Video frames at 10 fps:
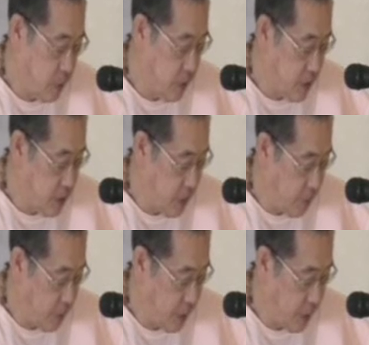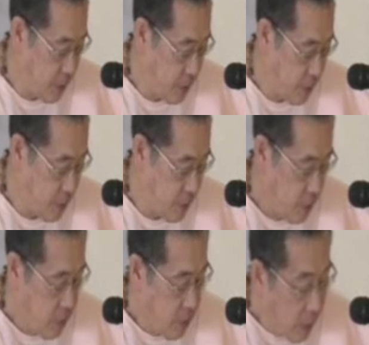get separated.
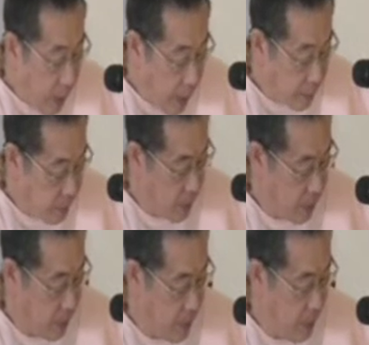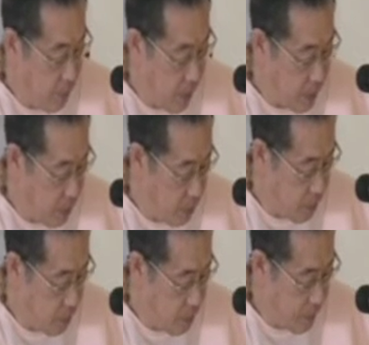And then again, it may be
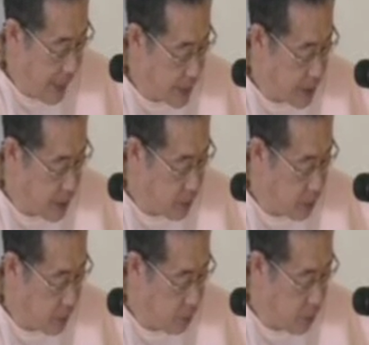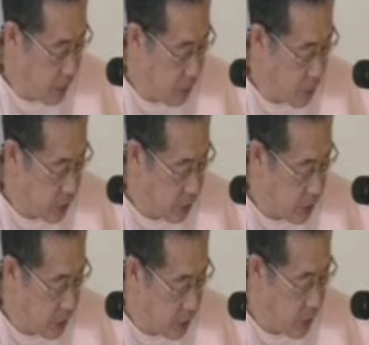accidental or whatever
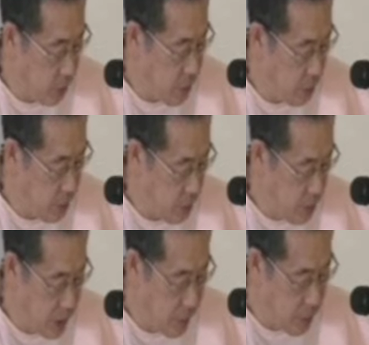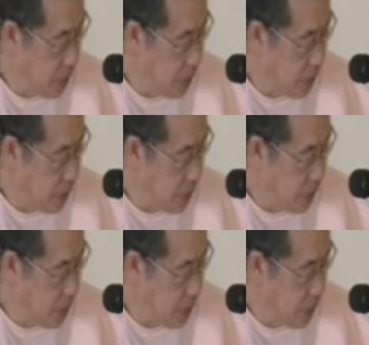circumstance, and it may be deliberate.